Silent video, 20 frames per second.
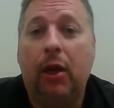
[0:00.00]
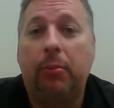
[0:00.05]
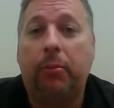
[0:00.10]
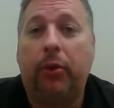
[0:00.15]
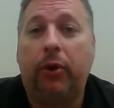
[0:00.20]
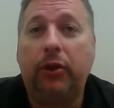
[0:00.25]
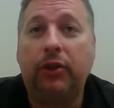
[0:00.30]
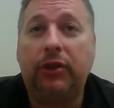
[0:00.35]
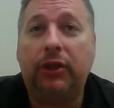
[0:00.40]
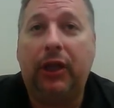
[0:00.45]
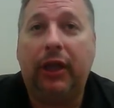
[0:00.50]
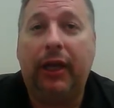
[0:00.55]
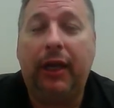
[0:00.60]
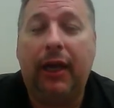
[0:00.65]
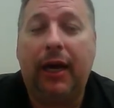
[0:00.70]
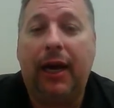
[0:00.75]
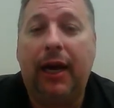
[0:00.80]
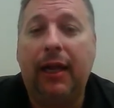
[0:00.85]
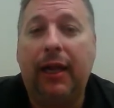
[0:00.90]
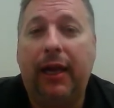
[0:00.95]
Personally,
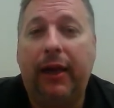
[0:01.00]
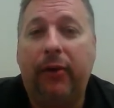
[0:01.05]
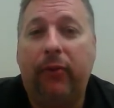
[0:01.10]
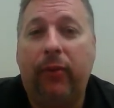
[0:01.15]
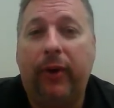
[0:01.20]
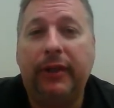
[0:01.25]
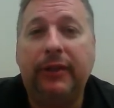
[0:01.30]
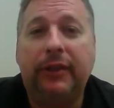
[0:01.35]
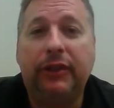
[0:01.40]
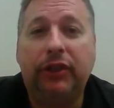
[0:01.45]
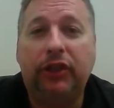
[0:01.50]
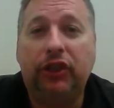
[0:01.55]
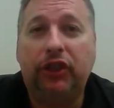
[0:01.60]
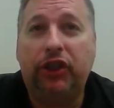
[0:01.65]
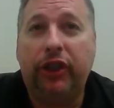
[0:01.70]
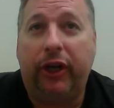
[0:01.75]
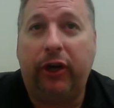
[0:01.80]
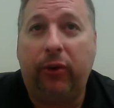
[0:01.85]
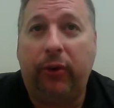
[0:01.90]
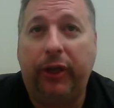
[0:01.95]
I like renting to
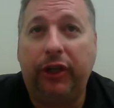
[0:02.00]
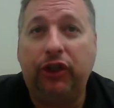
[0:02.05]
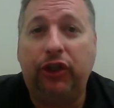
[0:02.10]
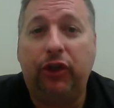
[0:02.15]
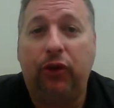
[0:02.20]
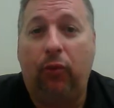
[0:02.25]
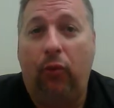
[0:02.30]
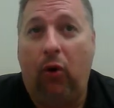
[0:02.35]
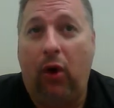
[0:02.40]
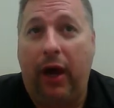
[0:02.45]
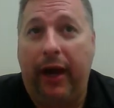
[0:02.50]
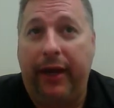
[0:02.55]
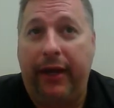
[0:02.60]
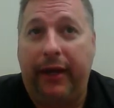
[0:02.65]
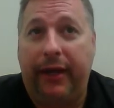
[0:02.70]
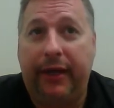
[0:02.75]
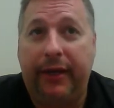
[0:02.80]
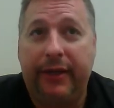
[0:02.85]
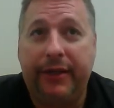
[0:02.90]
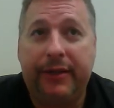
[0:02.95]
Generation Y
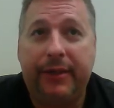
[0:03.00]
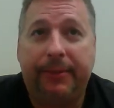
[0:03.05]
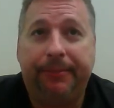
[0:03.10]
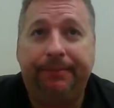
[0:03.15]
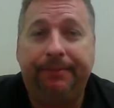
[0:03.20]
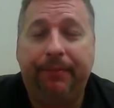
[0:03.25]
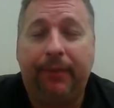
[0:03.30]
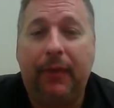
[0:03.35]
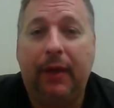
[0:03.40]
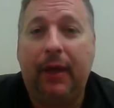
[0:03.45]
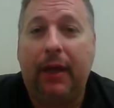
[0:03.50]
kids.